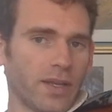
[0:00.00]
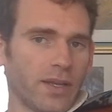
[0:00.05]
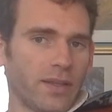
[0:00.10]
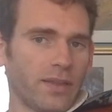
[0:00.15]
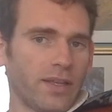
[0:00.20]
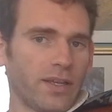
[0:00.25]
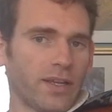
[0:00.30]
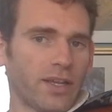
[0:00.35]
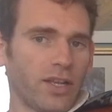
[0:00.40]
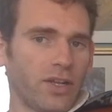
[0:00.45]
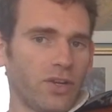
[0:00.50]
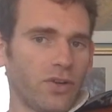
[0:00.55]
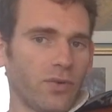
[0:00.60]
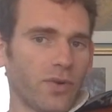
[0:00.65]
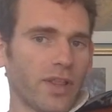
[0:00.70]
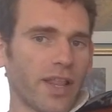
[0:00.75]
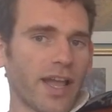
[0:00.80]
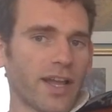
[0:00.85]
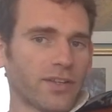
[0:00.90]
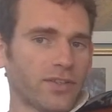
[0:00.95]
Then can you
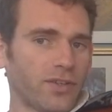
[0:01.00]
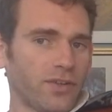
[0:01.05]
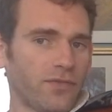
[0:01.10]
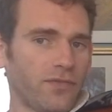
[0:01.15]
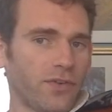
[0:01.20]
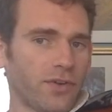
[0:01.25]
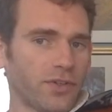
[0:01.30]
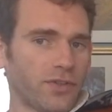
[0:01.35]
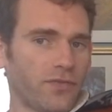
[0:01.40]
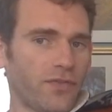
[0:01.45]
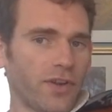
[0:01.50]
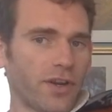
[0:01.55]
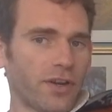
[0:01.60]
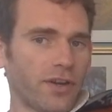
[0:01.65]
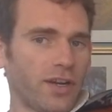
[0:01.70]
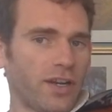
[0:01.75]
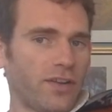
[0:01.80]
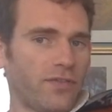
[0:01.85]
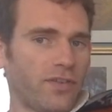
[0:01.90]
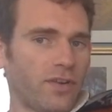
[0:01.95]
relax your first finger
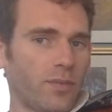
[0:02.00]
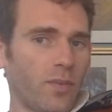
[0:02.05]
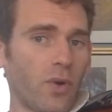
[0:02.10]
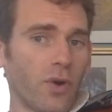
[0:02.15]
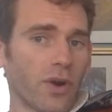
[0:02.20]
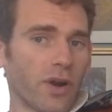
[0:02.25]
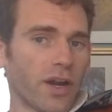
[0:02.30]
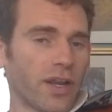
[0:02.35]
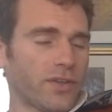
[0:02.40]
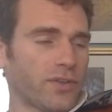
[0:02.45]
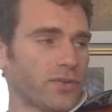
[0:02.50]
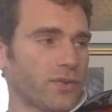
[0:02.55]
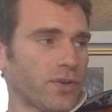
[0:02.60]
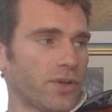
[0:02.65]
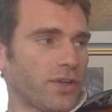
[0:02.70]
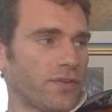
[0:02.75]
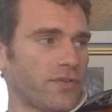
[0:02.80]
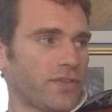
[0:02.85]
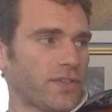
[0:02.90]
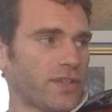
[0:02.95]
even more and sort
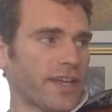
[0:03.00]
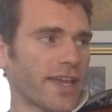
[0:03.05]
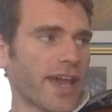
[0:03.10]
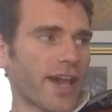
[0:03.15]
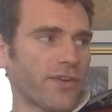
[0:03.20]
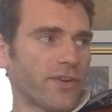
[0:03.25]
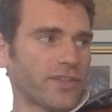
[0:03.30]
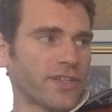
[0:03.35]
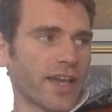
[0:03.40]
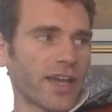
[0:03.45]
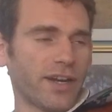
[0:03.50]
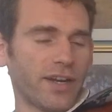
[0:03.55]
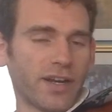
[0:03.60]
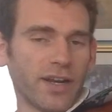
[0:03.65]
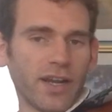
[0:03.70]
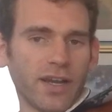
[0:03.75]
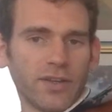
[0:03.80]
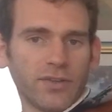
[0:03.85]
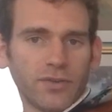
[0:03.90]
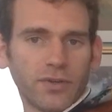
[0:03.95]
of see how it's at
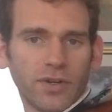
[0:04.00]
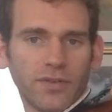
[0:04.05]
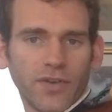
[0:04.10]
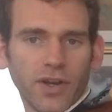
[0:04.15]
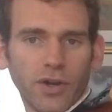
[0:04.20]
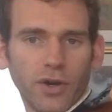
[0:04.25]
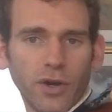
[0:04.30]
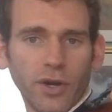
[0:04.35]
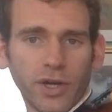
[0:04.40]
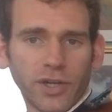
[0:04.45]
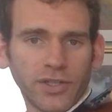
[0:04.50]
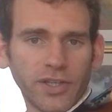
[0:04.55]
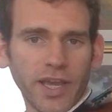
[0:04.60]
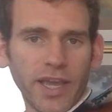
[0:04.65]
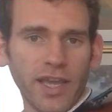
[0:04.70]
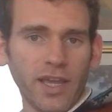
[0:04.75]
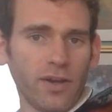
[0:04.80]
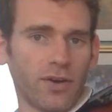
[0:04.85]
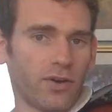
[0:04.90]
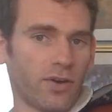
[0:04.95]
sort of a hooked
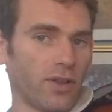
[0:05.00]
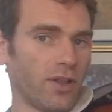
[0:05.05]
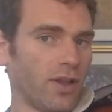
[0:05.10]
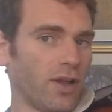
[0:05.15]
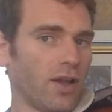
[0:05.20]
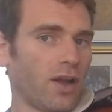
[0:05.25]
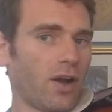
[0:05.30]
angle